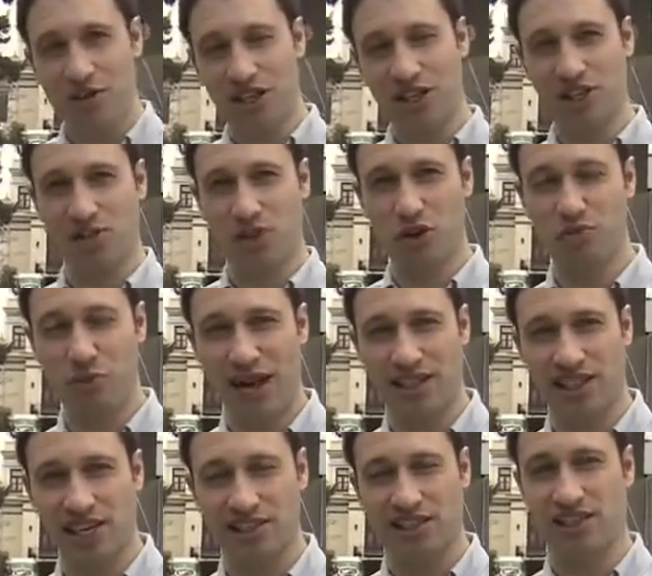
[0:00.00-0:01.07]
in the interview, back
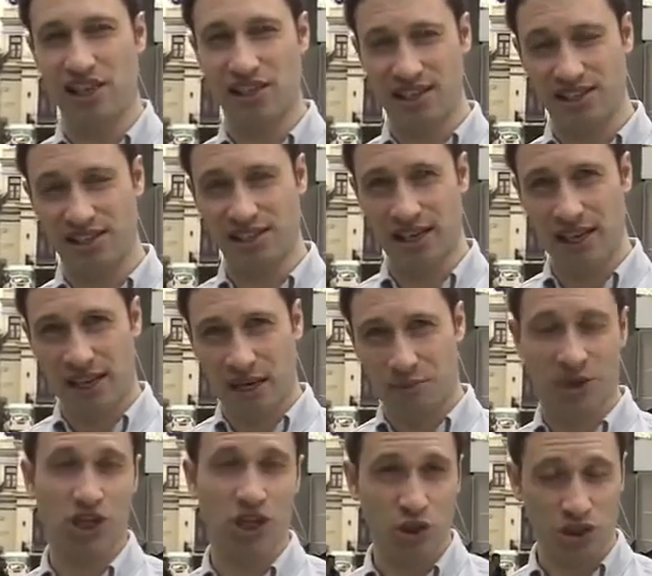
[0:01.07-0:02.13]
to his studies.
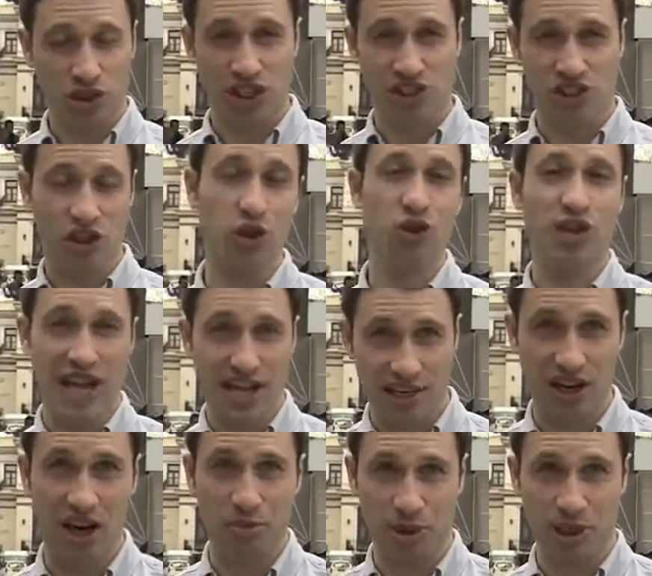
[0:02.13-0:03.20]
But Kostas could
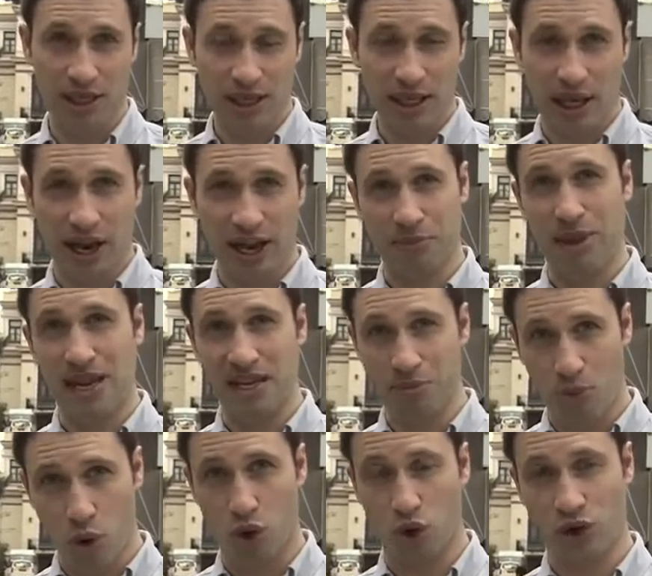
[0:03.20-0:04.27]
end up, like many
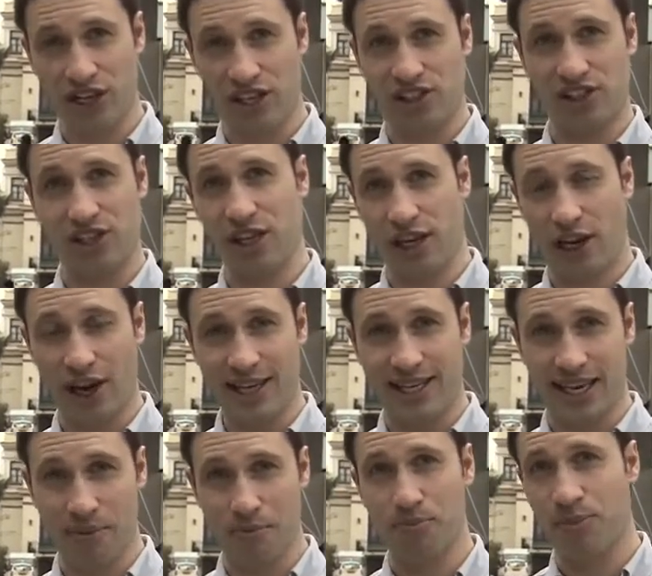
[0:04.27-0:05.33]
more Greeks like
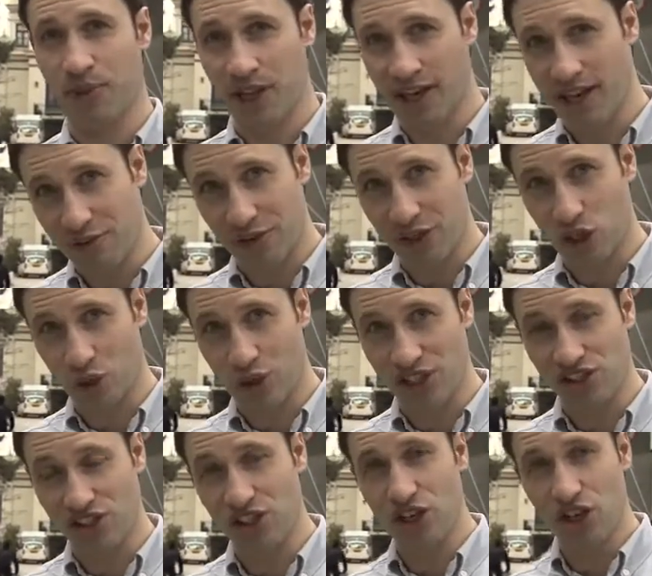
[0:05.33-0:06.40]
him, leaving
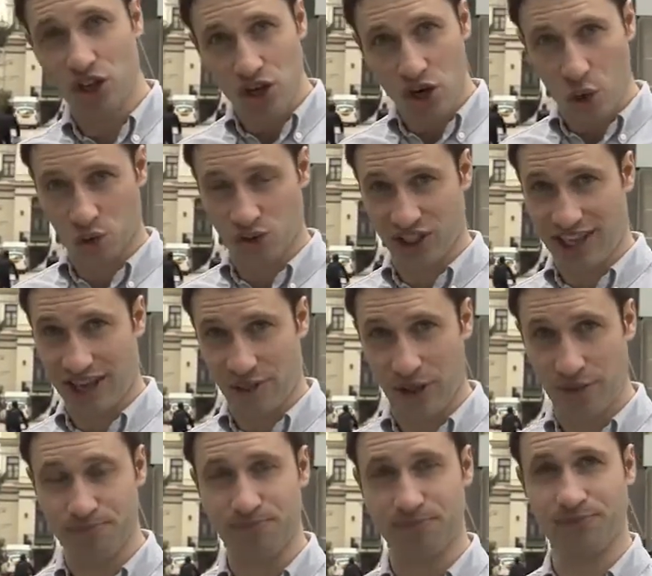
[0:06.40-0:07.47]
Greece
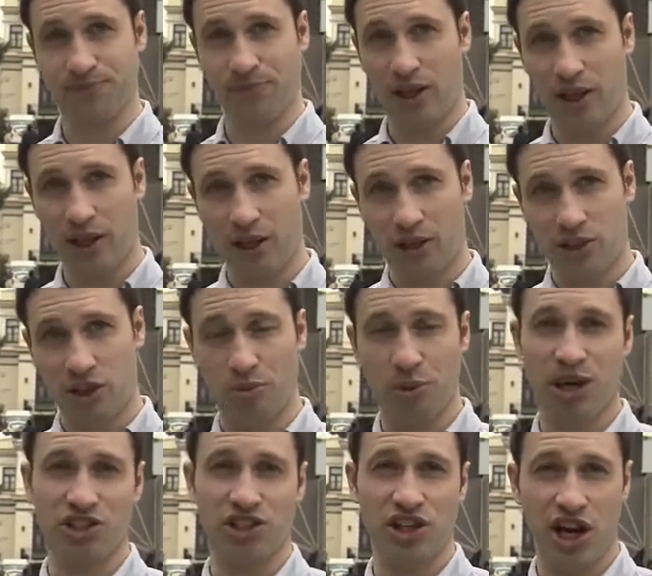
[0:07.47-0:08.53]
altogether. Tom
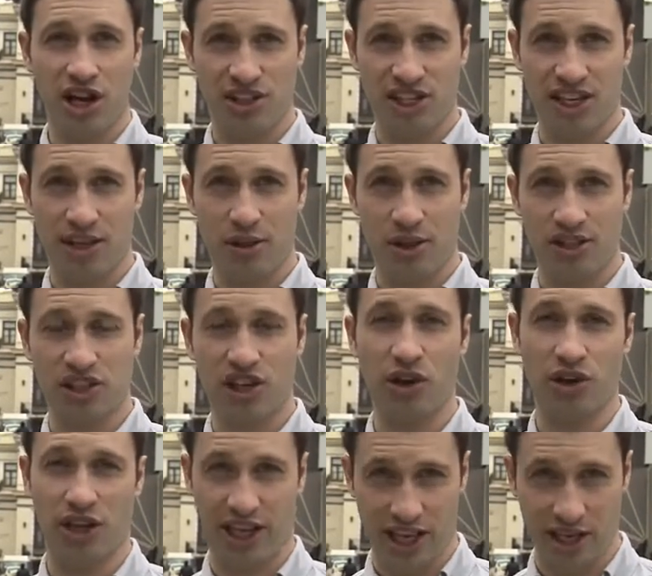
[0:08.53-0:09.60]
Barton, RT,
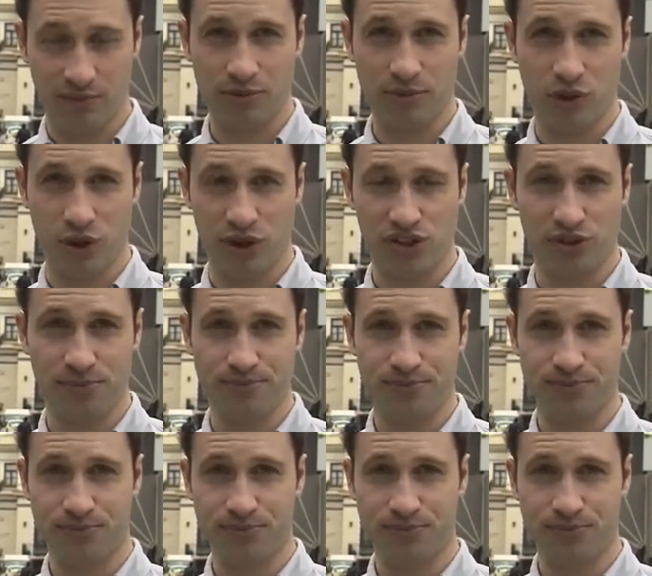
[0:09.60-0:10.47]
Thessaloniki, Greece.